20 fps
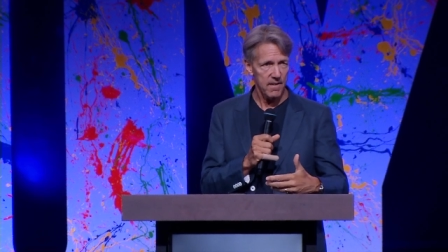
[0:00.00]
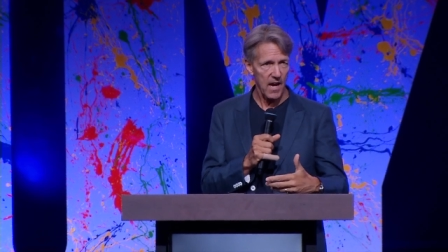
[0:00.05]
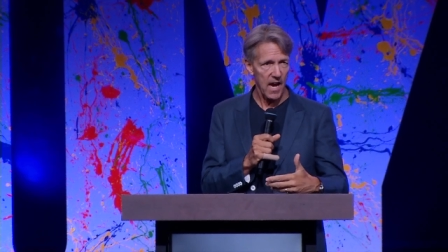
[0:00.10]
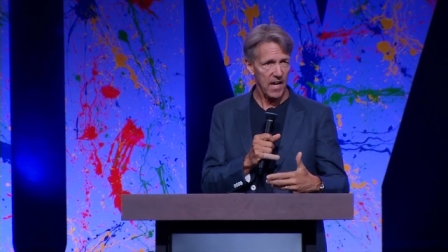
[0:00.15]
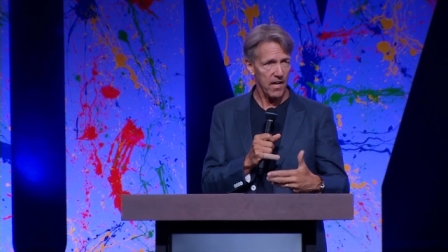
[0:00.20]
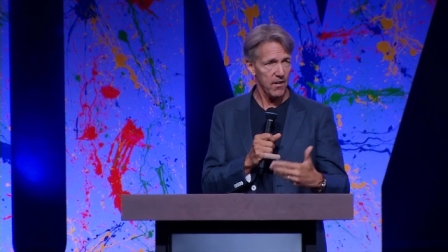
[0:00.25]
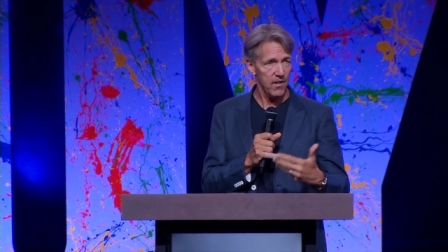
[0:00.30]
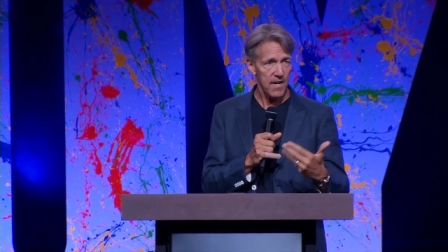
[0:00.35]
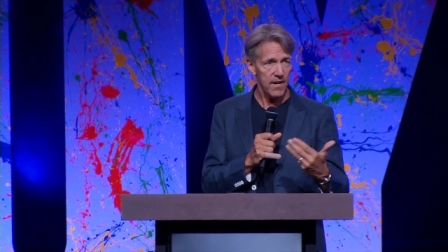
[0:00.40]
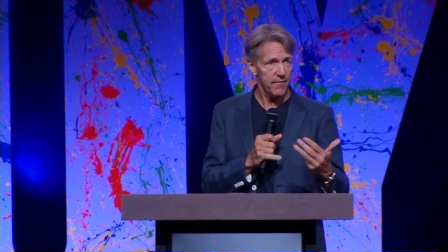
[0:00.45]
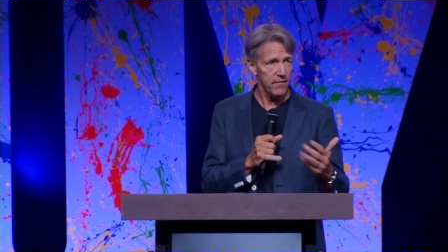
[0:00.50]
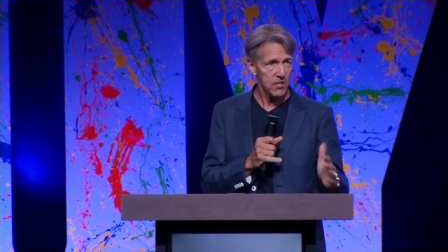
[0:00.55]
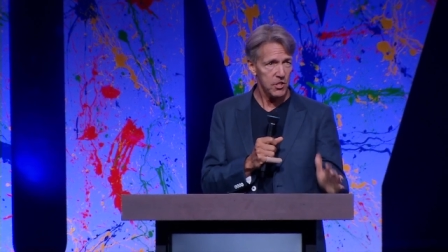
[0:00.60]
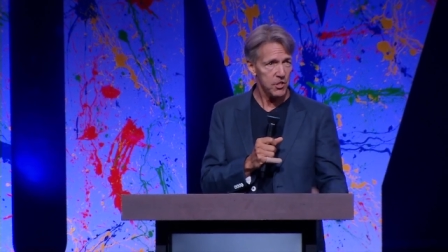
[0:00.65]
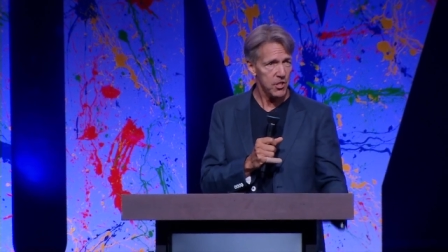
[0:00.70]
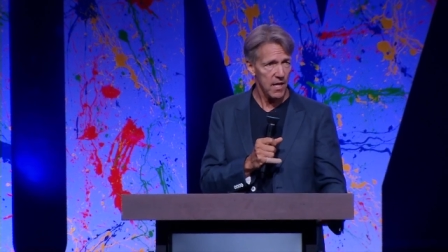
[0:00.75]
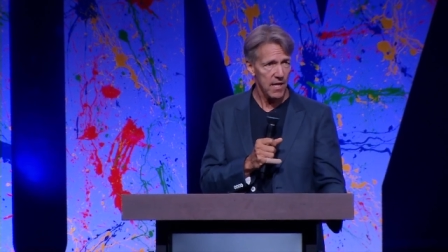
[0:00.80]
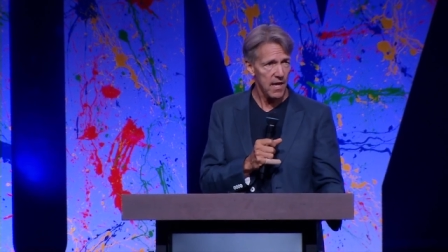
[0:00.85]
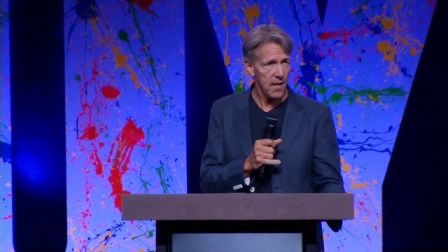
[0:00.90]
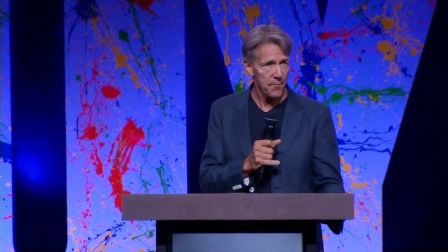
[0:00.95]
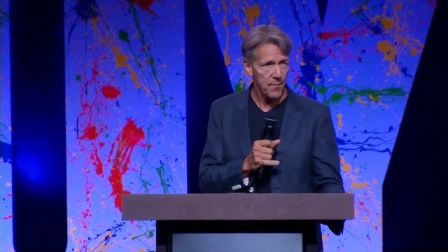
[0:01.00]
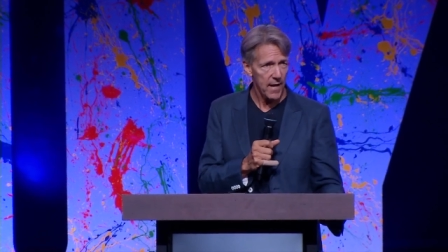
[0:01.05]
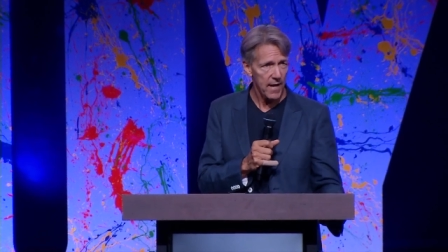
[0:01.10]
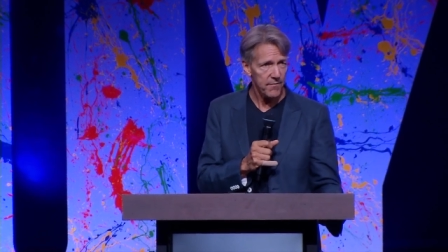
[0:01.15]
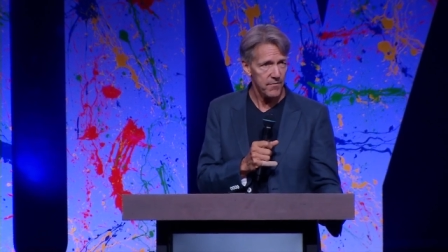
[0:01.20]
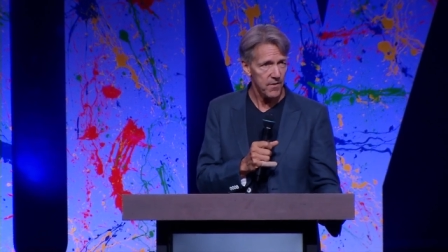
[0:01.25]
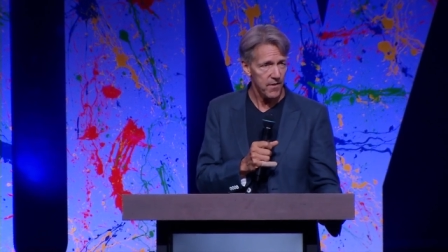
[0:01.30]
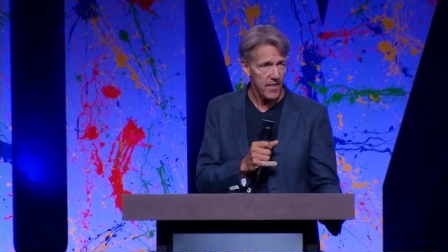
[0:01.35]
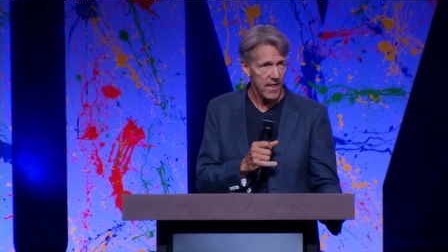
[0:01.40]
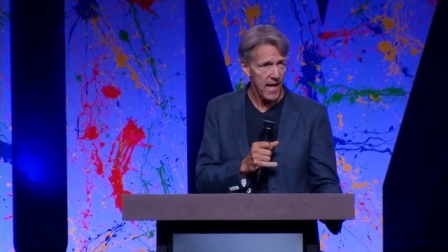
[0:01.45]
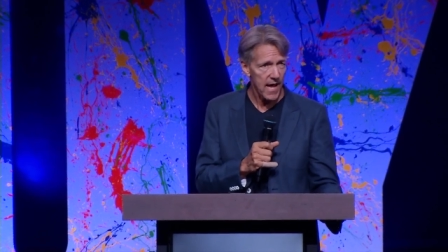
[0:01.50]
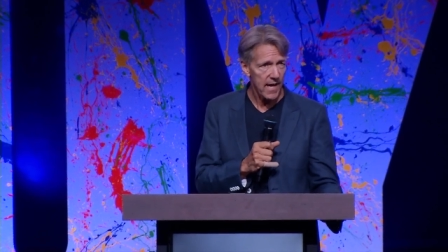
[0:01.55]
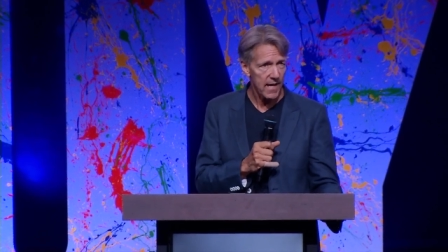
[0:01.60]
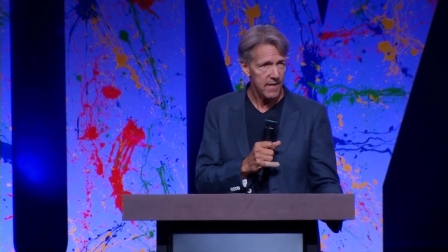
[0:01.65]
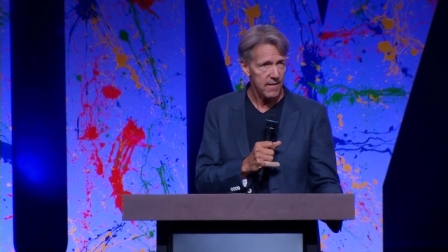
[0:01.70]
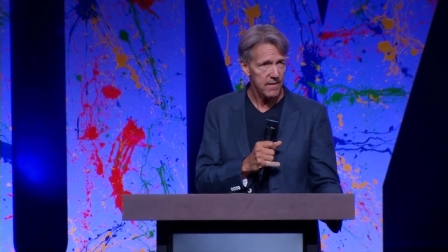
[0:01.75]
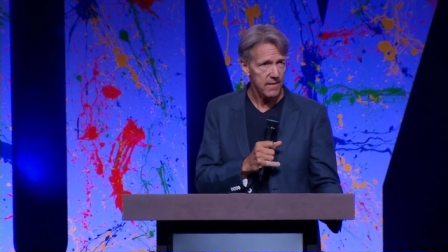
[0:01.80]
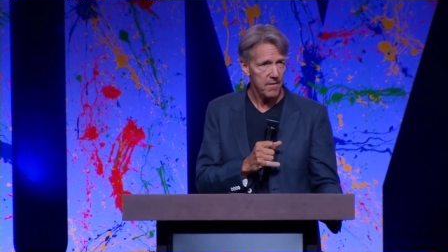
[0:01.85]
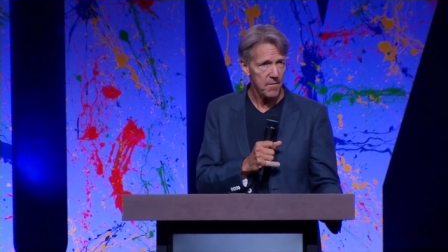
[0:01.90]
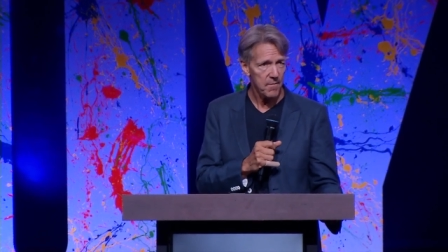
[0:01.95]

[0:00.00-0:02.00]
I could never shut up after that.